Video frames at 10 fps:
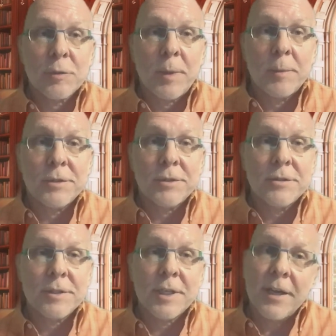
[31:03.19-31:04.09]

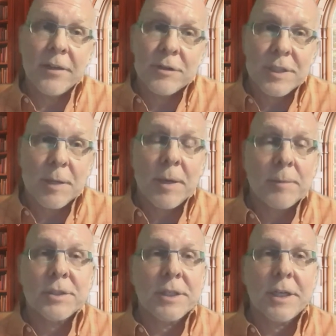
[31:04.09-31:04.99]
publishers, there are some
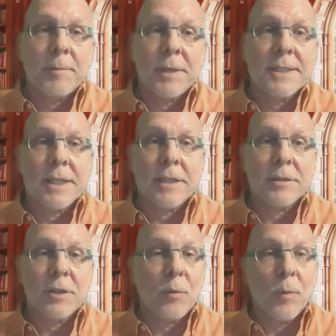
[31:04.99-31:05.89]
publishing companies that
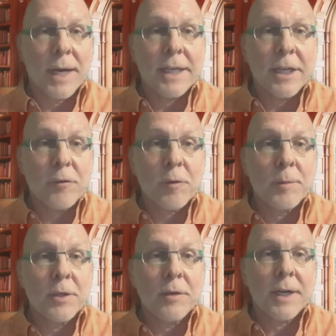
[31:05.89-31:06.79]
don't want to hear from
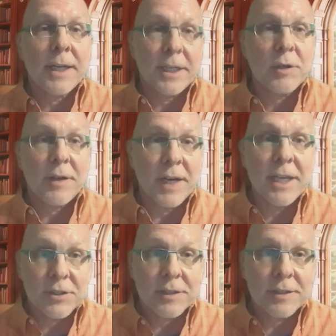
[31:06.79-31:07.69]
you unless you have an
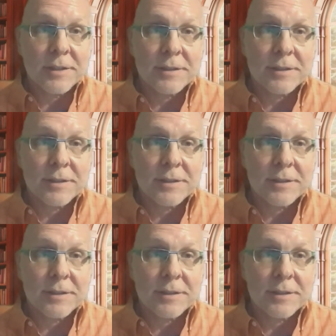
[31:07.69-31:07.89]
agent.